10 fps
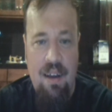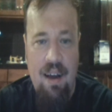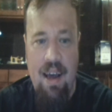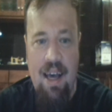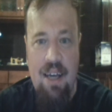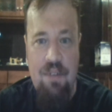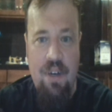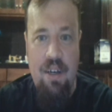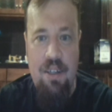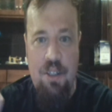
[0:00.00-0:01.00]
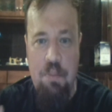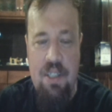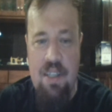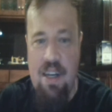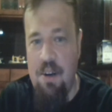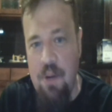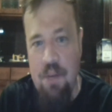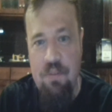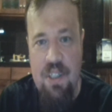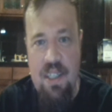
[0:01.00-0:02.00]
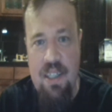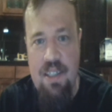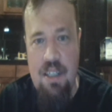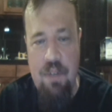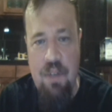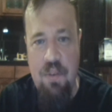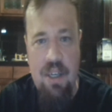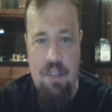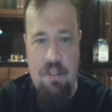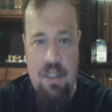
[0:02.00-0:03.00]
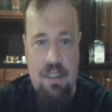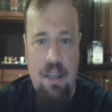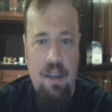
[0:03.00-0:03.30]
I have a UPTERO MVT 7100,